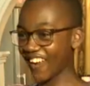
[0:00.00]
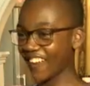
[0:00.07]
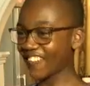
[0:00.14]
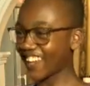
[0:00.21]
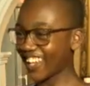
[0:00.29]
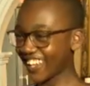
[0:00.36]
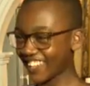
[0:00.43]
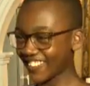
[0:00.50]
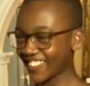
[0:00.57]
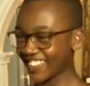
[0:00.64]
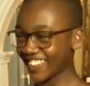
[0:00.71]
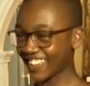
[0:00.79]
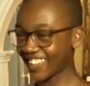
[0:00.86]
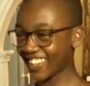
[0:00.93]
where
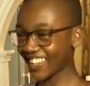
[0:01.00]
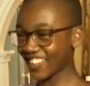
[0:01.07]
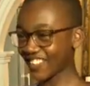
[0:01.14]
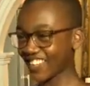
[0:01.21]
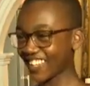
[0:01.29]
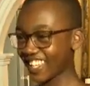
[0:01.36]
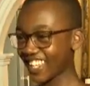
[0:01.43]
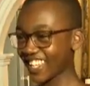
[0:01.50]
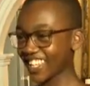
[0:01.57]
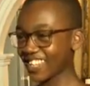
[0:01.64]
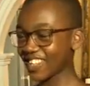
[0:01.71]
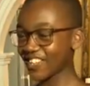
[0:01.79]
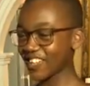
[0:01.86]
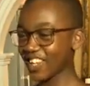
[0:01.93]
in one instance
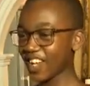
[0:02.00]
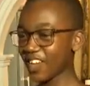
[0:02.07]
the